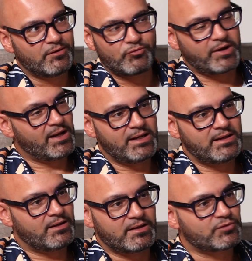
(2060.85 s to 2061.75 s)

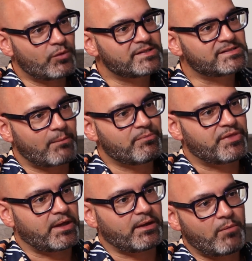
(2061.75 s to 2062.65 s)
really, like there's always
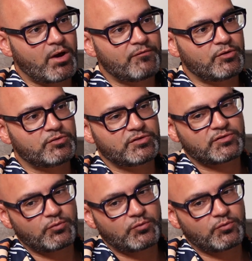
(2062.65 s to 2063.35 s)
something. And my view is it's